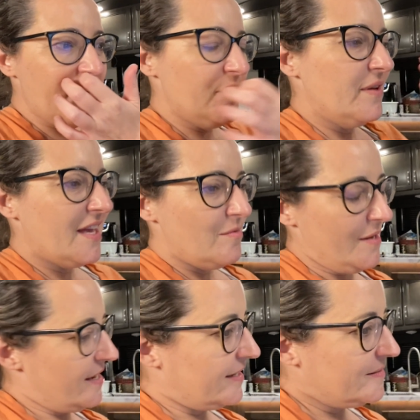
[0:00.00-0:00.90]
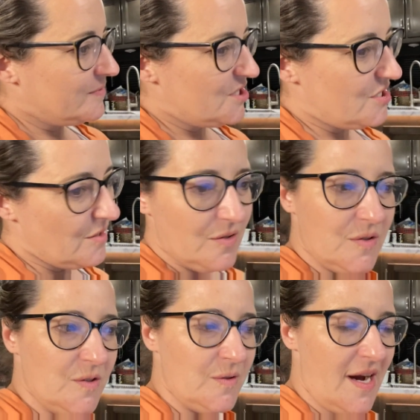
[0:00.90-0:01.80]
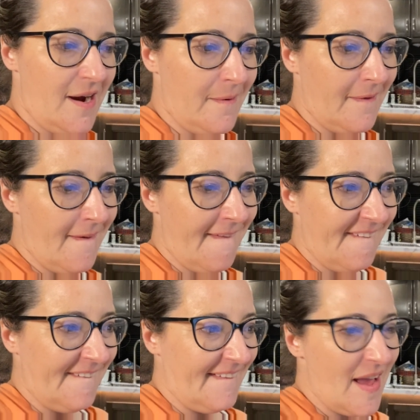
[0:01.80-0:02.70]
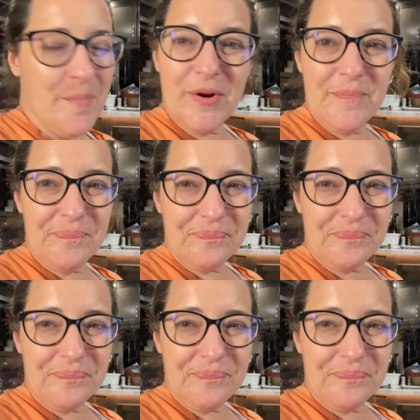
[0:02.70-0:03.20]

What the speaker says: We came back to our camper